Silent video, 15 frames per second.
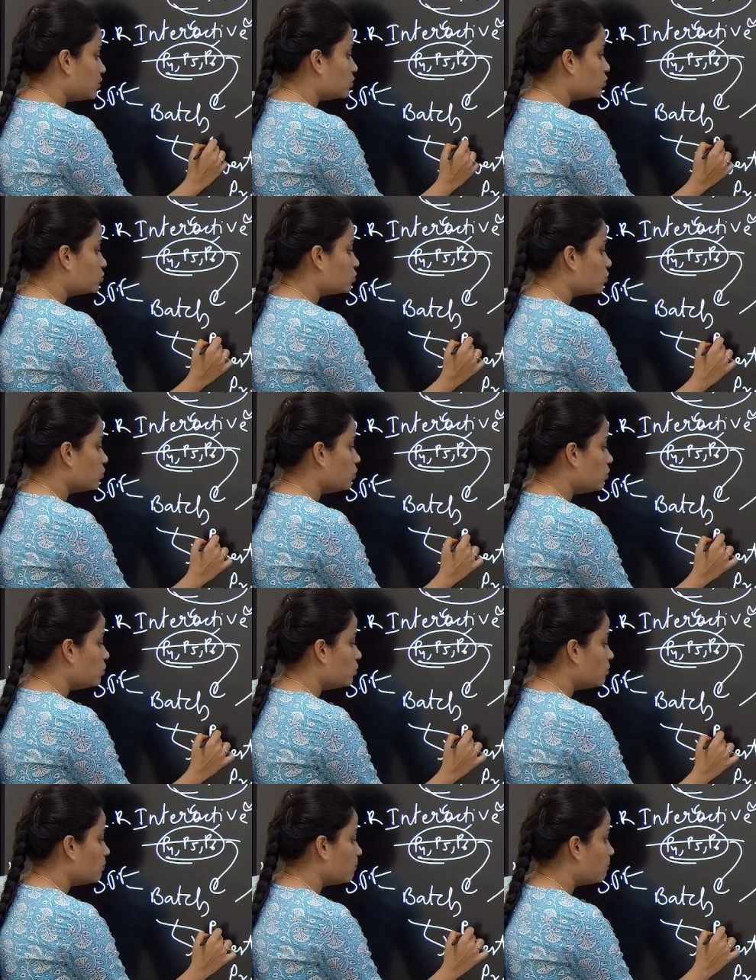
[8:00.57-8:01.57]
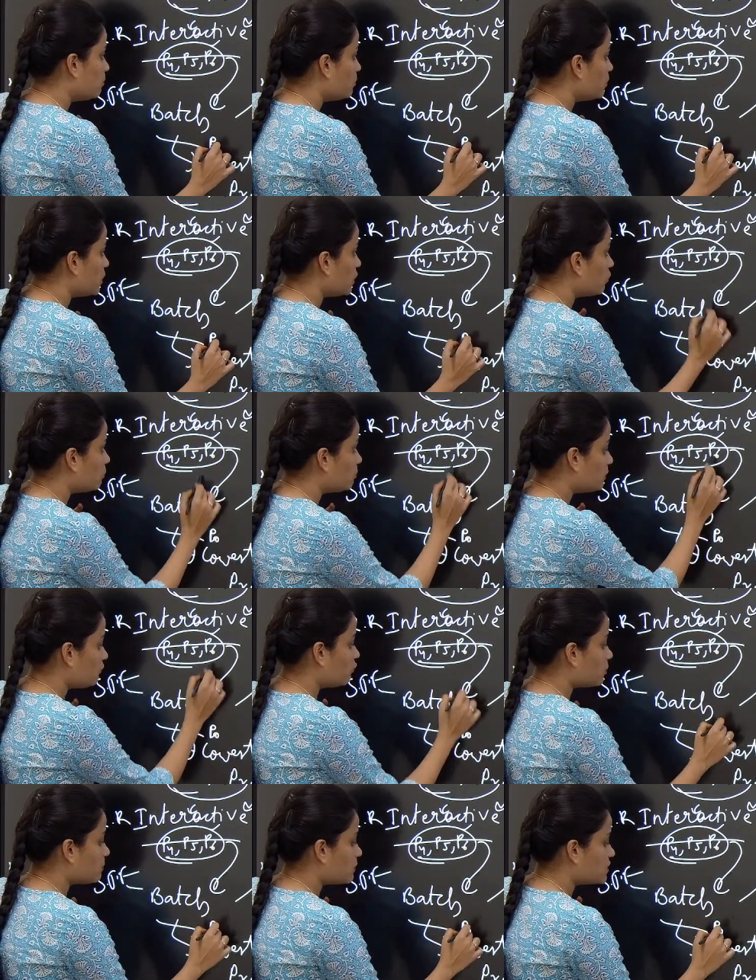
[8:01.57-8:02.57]
P4,
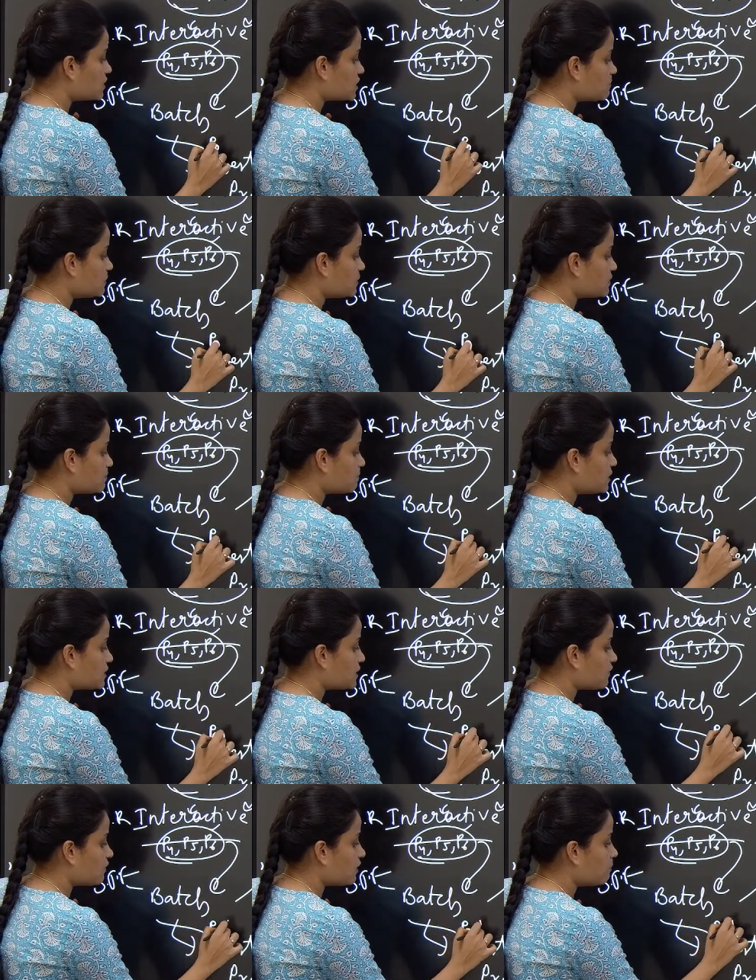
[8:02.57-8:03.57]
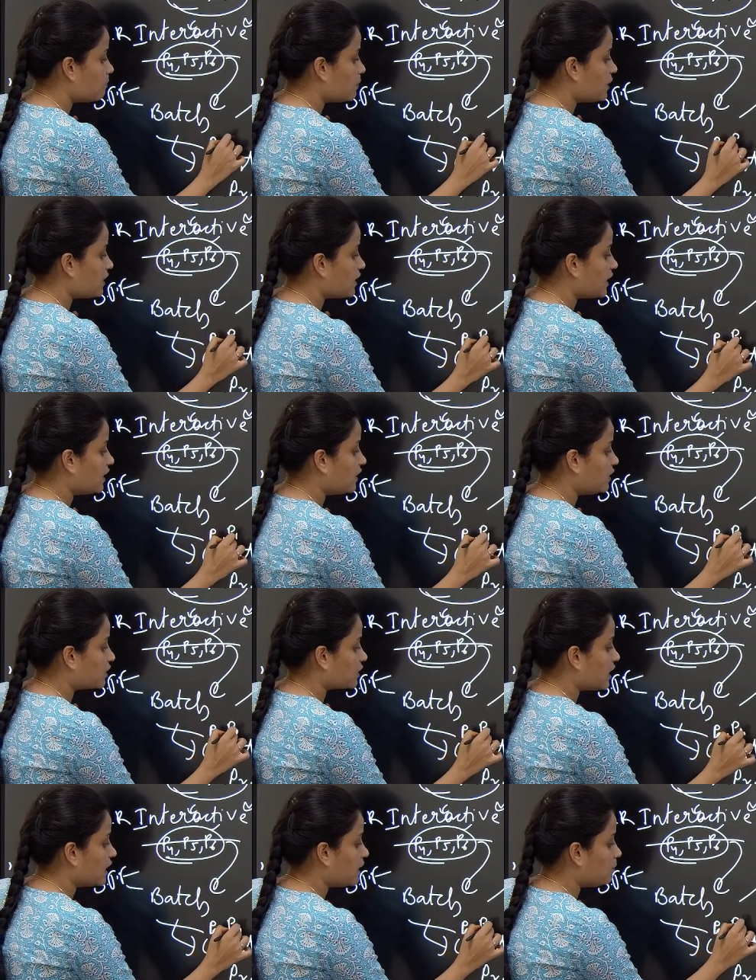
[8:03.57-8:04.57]
P6, P7, P8
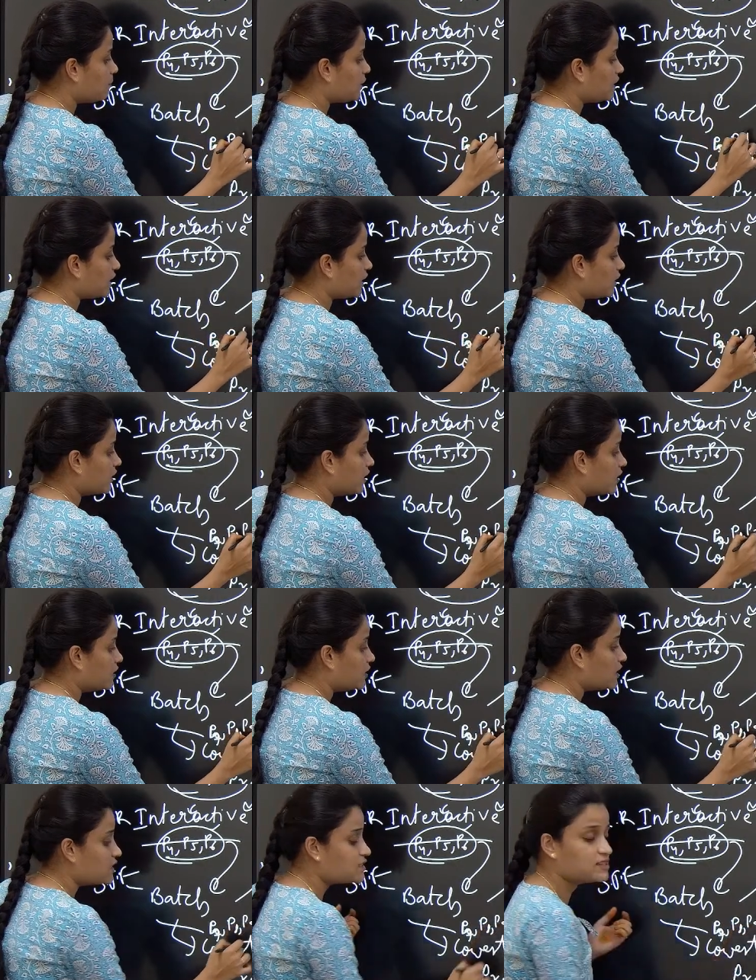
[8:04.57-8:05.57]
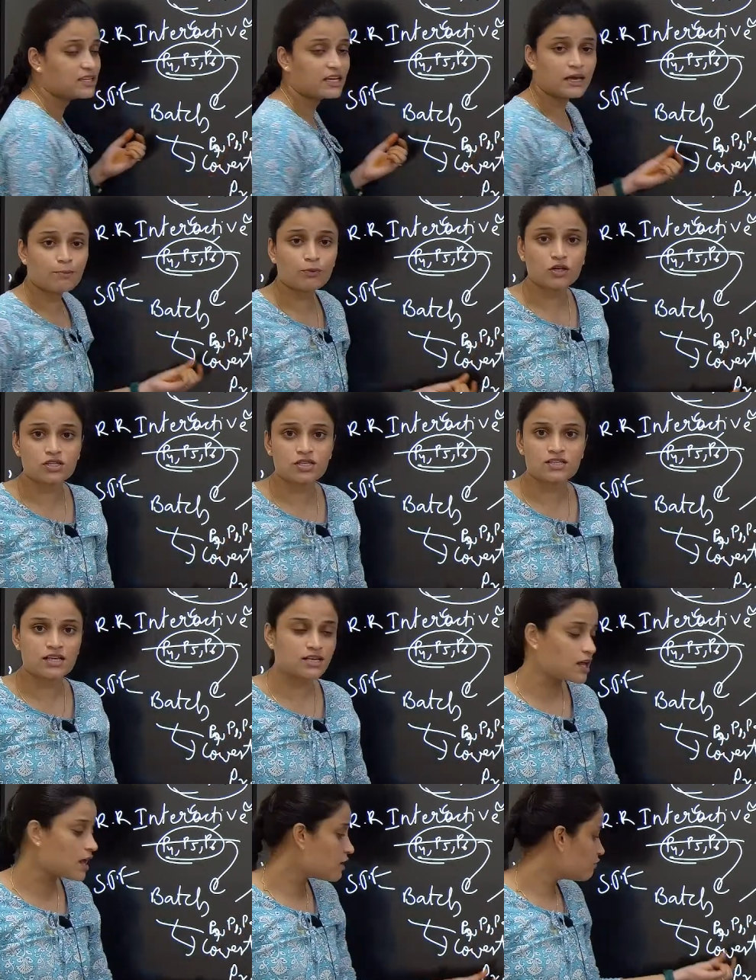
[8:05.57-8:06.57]
and P9, these three processes
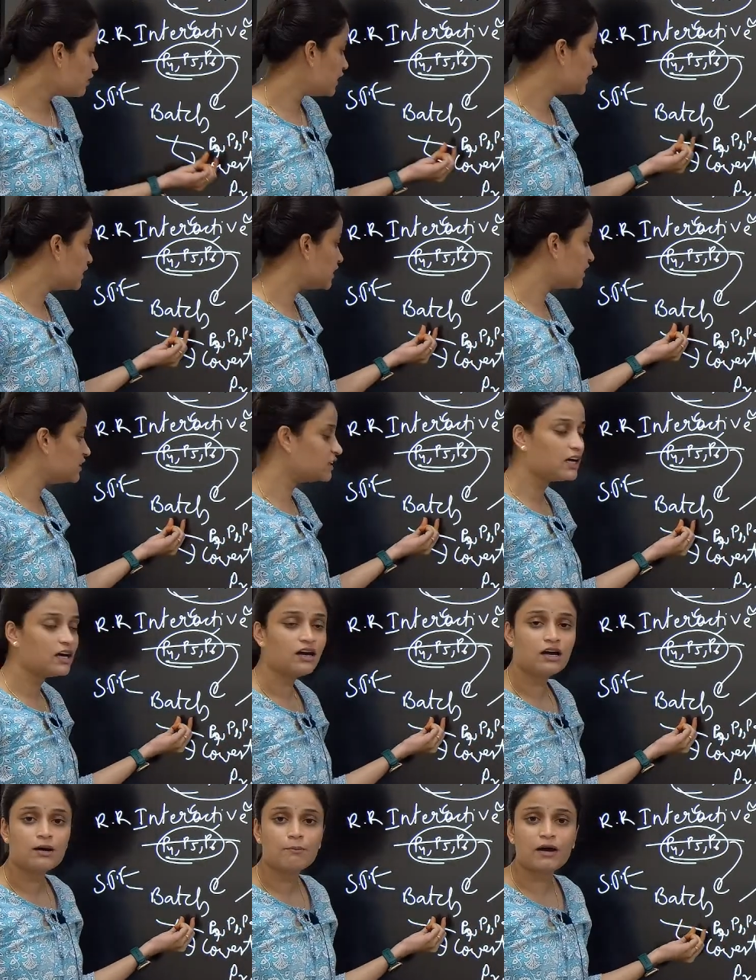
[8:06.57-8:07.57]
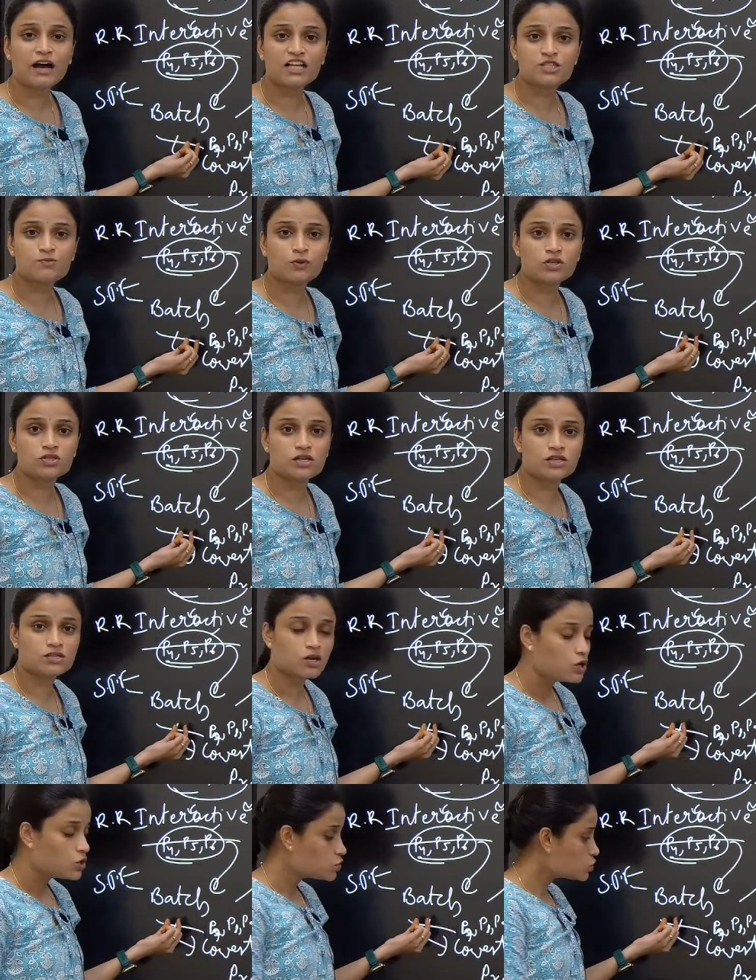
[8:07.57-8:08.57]
are waiting in the batch process.
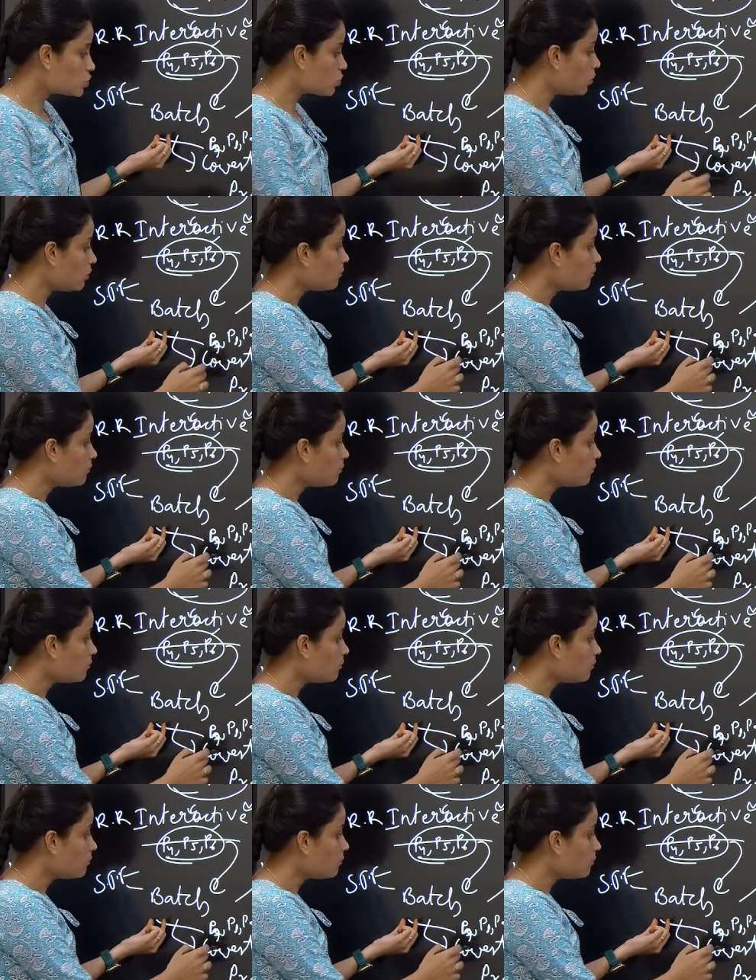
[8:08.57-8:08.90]
So